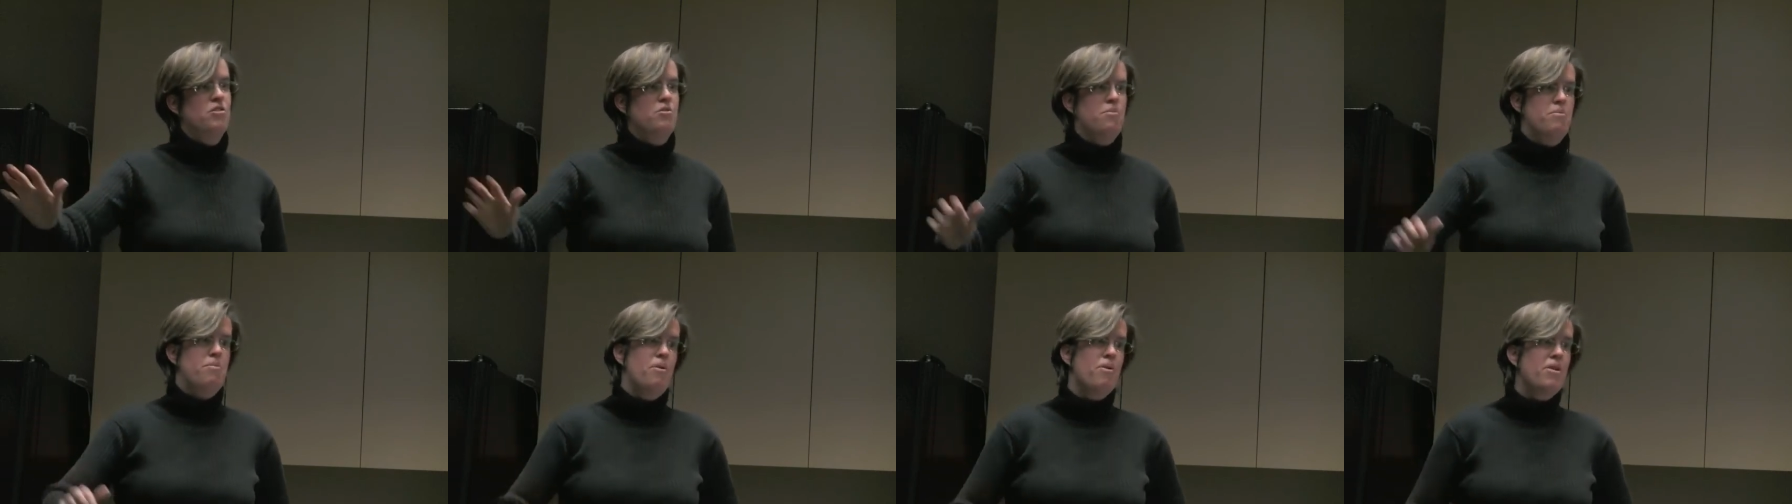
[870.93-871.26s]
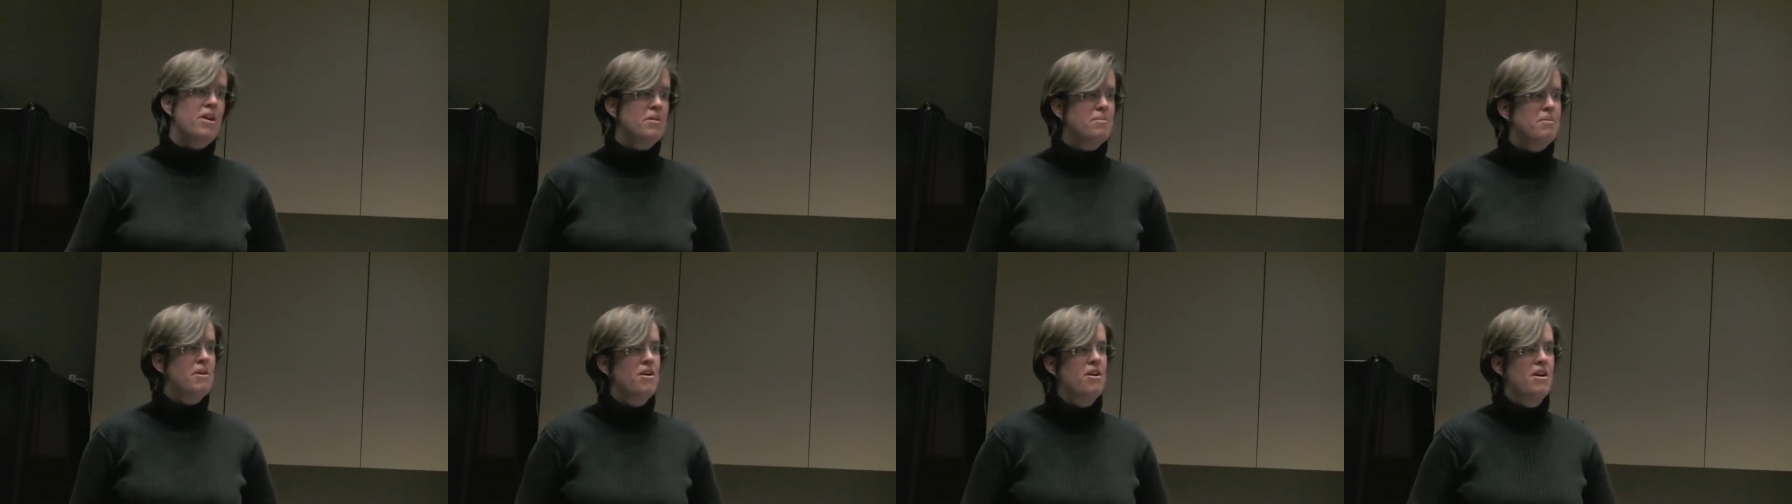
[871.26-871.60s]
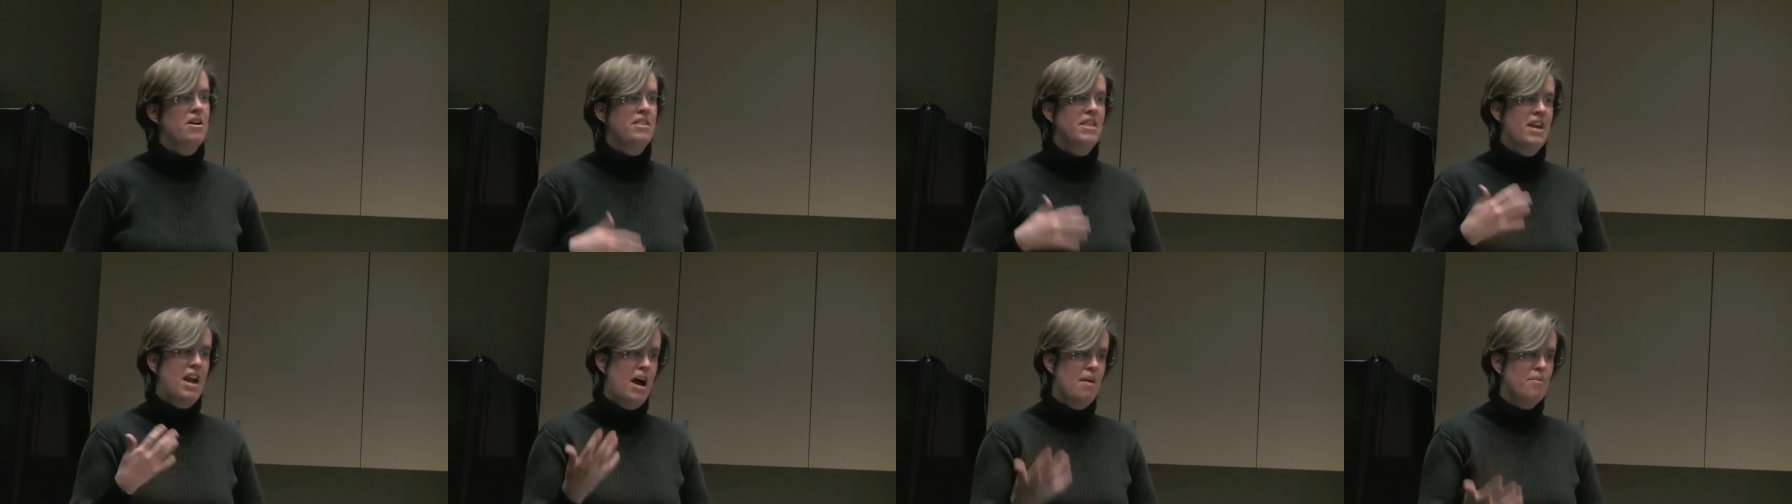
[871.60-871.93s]
the reporting
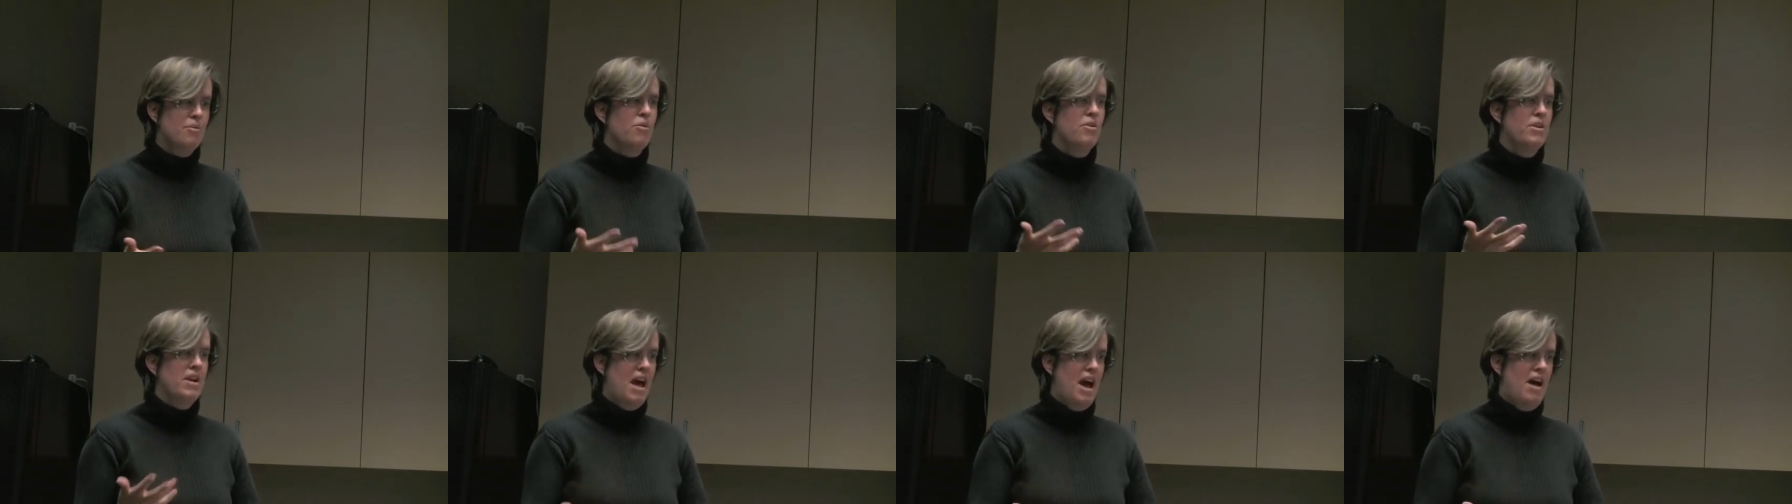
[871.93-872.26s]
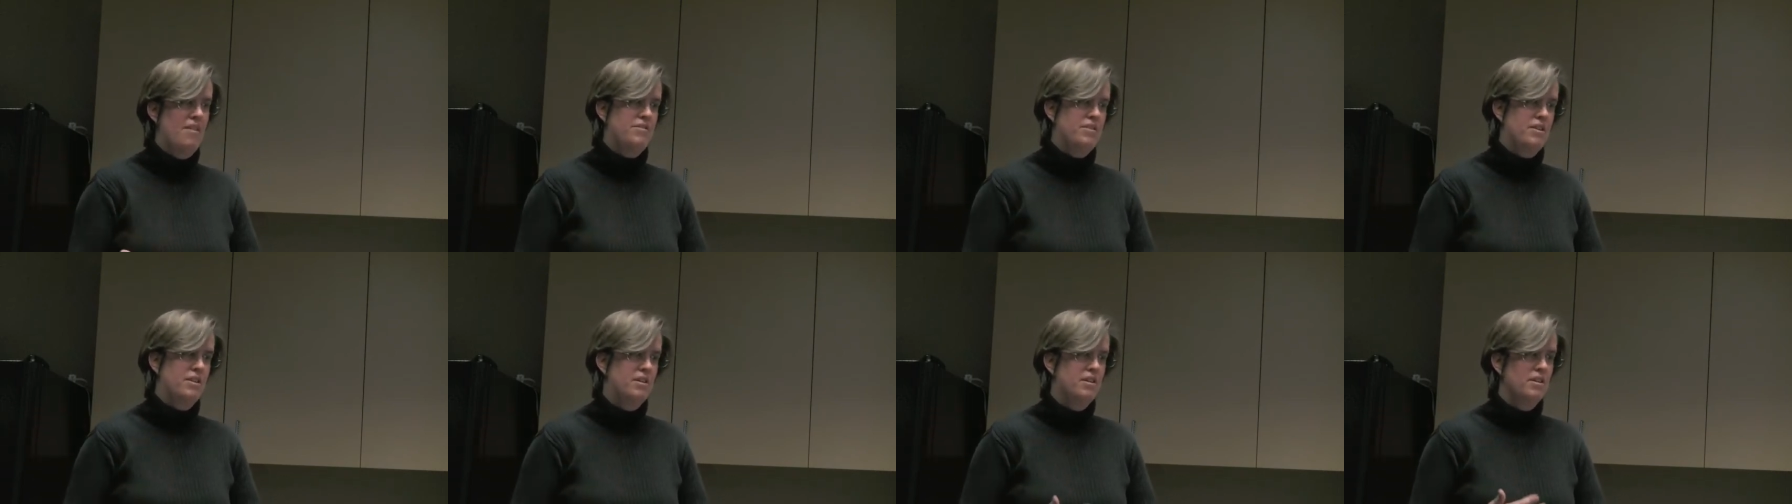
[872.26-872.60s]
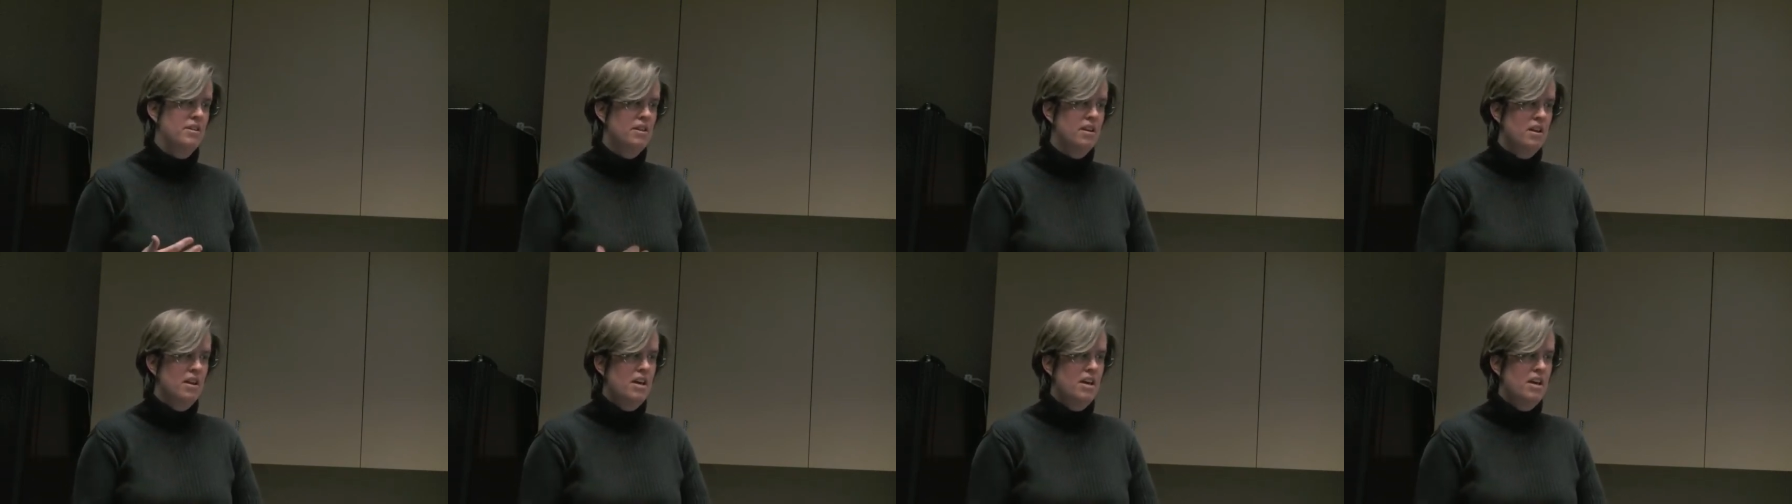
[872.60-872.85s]
period that I'm going to have to